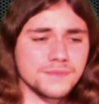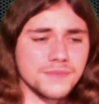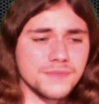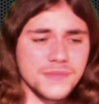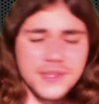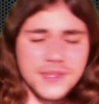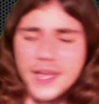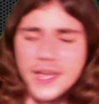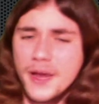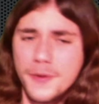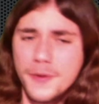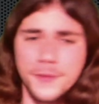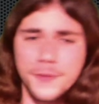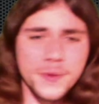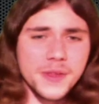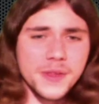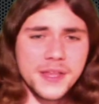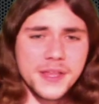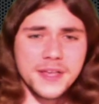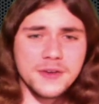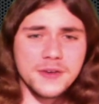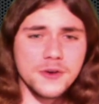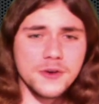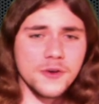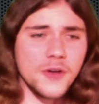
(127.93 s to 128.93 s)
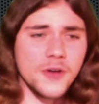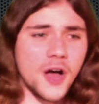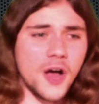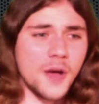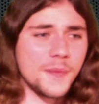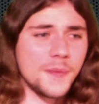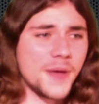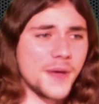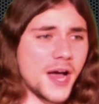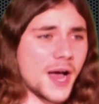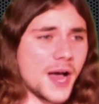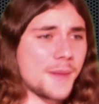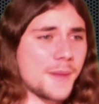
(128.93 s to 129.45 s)
Really cool
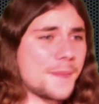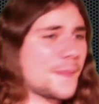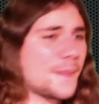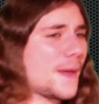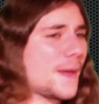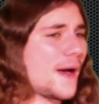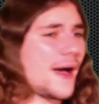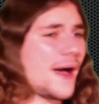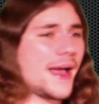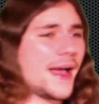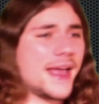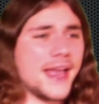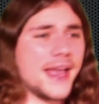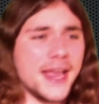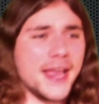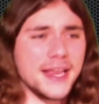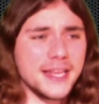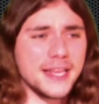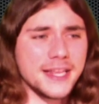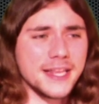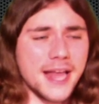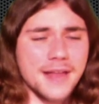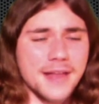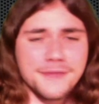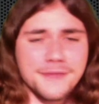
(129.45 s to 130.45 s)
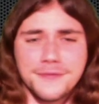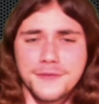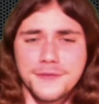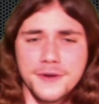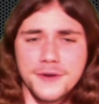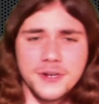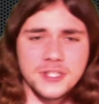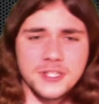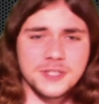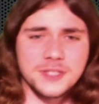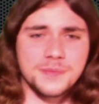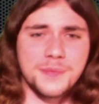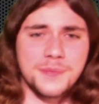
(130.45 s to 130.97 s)
album. I hate it at
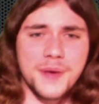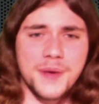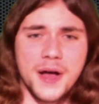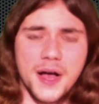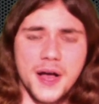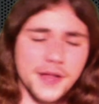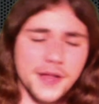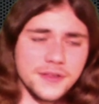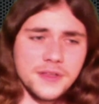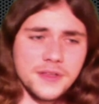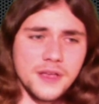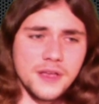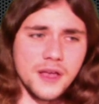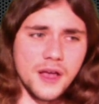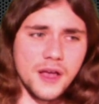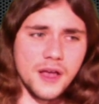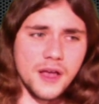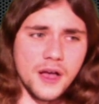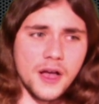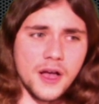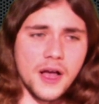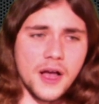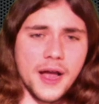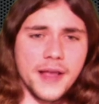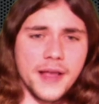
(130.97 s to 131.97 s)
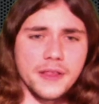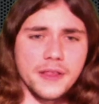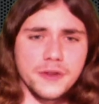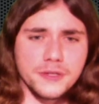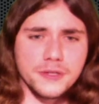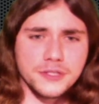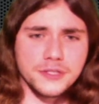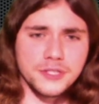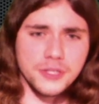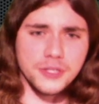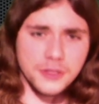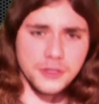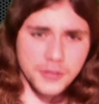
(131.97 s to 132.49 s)
first, but I
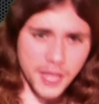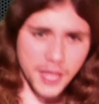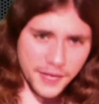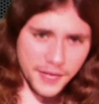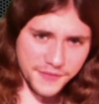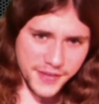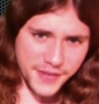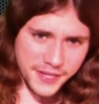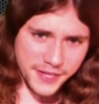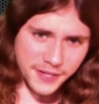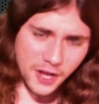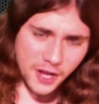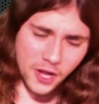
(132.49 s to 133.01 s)
learned to love it.